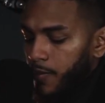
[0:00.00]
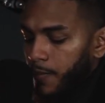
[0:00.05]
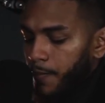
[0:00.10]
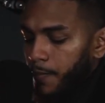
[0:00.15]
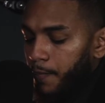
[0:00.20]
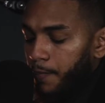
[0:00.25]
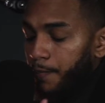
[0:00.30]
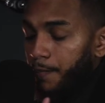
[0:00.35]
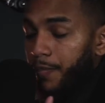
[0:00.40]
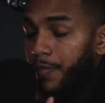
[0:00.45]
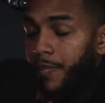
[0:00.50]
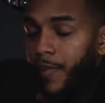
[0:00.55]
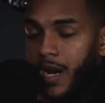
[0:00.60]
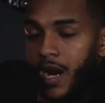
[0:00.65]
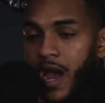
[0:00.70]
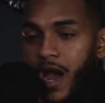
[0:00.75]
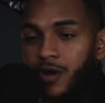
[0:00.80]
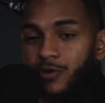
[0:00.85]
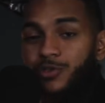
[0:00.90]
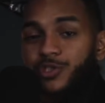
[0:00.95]
But
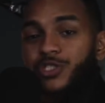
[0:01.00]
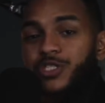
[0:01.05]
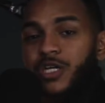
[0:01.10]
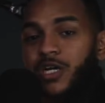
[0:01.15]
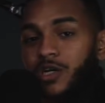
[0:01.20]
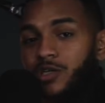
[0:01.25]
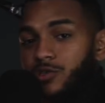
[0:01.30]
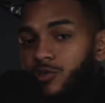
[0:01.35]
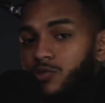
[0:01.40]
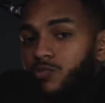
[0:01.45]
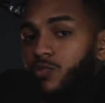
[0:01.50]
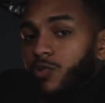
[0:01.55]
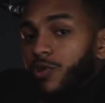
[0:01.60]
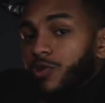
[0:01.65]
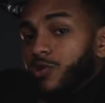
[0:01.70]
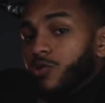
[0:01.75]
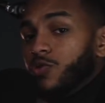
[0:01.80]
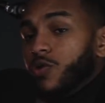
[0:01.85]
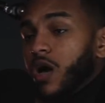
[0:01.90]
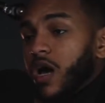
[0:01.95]
I'll share
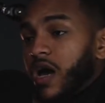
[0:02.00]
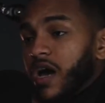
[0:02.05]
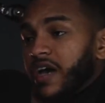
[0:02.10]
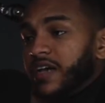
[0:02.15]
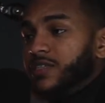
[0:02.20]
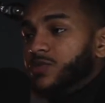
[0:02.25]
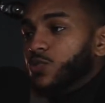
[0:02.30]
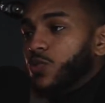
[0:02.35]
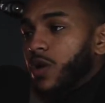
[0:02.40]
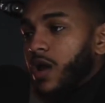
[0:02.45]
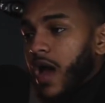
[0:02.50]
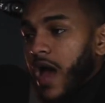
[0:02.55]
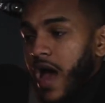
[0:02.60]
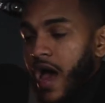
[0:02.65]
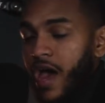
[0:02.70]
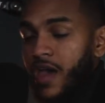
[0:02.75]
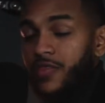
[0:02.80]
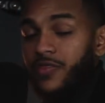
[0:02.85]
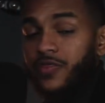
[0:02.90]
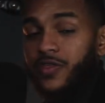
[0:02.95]
with you guys what
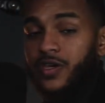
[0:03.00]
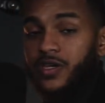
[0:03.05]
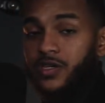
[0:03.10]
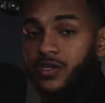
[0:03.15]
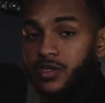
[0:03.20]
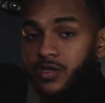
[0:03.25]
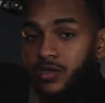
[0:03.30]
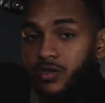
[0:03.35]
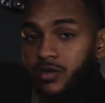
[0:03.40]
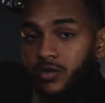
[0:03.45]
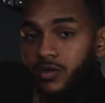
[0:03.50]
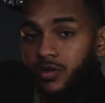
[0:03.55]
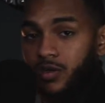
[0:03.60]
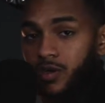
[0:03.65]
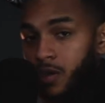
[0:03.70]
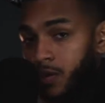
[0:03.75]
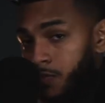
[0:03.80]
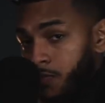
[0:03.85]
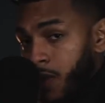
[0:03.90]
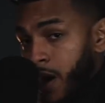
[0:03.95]
I think,
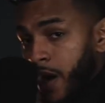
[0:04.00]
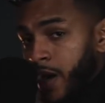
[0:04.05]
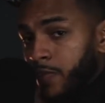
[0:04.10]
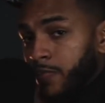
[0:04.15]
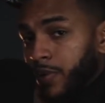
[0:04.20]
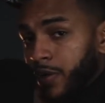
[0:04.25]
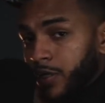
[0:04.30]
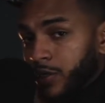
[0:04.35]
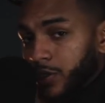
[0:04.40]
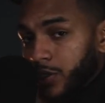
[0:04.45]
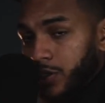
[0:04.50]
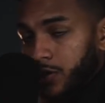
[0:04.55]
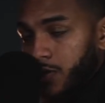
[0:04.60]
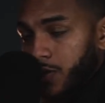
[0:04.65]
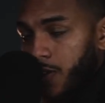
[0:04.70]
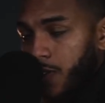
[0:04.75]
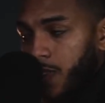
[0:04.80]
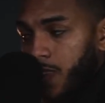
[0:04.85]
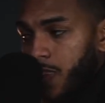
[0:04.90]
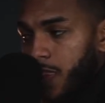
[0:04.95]
in my opinion,
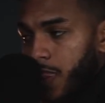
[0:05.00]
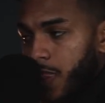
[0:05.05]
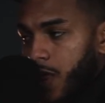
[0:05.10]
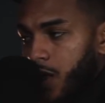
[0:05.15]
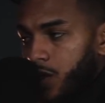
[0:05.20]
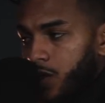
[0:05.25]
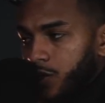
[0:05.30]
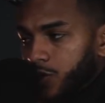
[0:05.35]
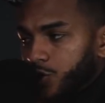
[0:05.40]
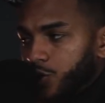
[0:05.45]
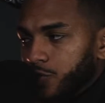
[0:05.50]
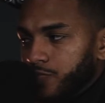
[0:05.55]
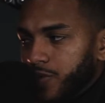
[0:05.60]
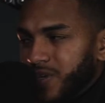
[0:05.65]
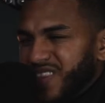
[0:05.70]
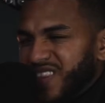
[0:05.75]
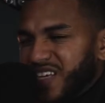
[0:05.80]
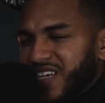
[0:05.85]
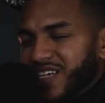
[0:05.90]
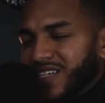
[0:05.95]
should be
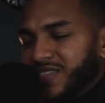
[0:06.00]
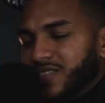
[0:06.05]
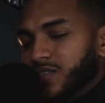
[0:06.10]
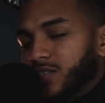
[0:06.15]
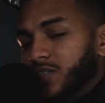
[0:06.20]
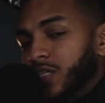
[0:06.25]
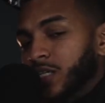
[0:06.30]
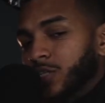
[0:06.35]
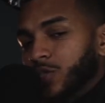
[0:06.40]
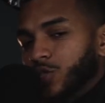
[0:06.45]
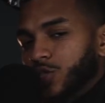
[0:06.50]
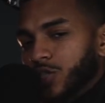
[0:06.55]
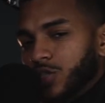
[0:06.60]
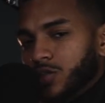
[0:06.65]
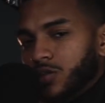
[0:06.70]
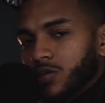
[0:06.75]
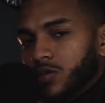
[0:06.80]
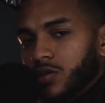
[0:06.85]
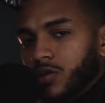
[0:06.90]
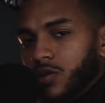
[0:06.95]
the
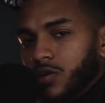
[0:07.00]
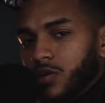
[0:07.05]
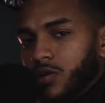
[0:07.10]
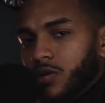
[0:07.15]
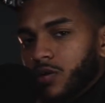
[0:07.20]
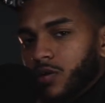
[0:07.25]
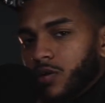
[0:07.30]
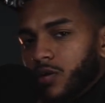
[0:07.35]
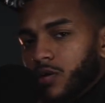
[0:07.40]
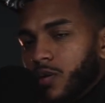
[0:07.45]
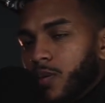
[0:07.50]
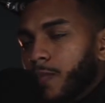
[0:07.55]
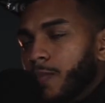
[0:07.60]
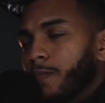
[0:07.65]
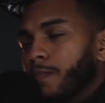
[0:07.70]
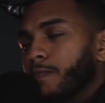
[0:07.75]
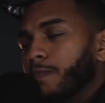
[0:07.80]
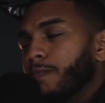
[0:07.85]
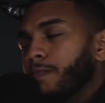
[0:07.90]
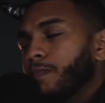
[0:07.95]
intention
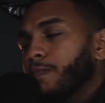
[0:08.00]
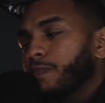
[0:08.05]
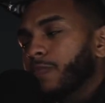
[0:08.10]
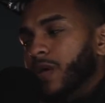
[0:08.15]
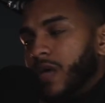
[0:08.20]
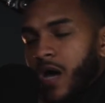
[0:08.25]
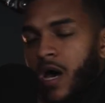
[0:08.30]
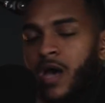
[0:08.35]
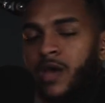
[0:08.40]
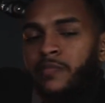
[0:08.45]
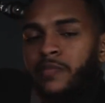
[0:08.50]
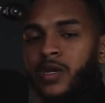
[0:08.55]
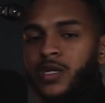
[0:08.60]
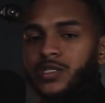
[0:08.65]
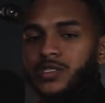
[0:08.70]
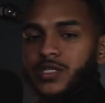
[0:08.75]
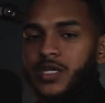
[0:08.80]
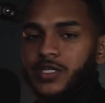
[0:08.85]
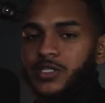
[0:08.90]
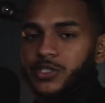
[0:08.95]
behind
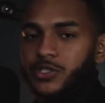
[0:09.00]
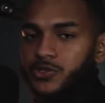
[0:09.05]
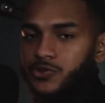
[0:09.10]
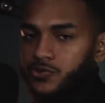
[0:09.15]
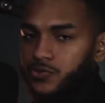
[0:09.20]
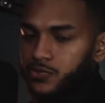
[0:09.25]
meditation.